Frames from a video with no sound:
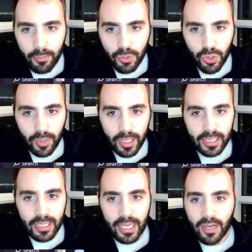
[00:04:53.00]
So we
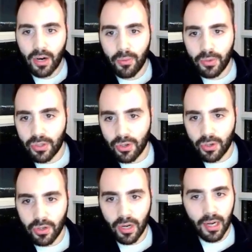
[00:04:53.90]
can take our
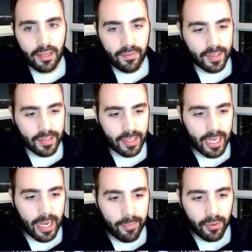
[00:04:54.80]
return on invested
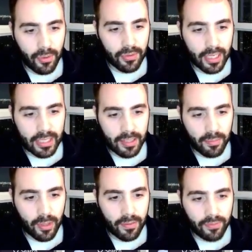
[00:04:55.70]
capital,
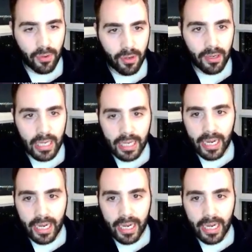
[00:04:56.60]
19.4,